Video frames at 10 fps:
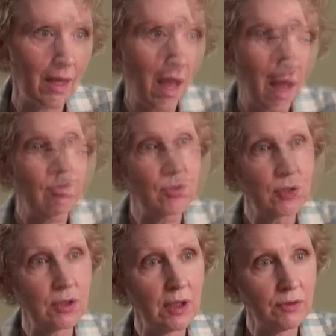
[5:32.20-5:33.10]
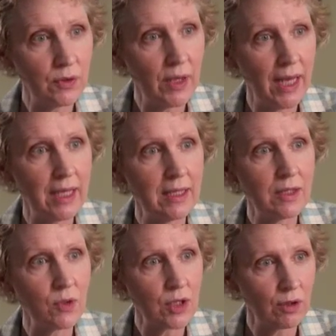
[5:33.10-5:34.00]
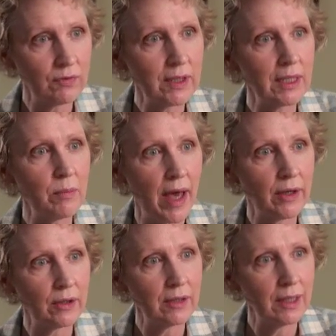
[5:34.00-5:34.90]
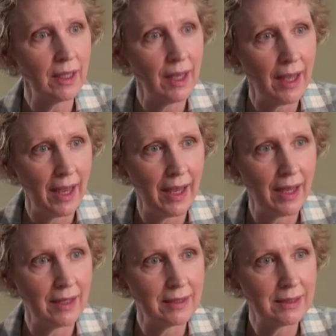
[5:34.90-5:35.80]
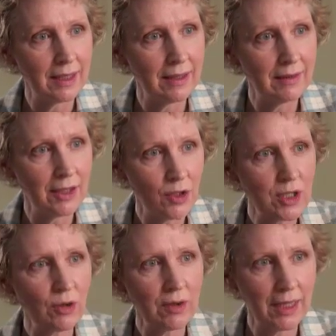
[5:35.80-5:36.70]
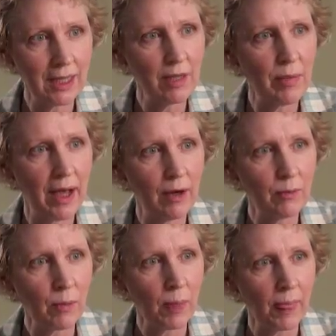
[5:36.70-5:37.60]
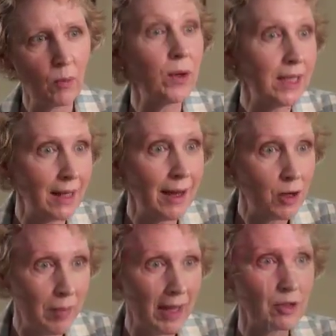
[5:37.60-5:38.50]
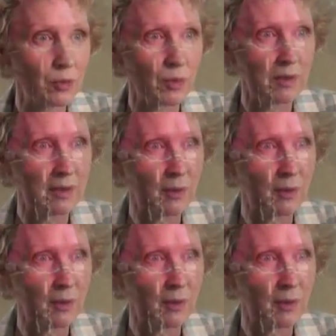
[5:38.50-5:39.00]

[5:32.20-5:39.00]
After a few days, you start feeling better, and then you start thinking about, when can I go back to work,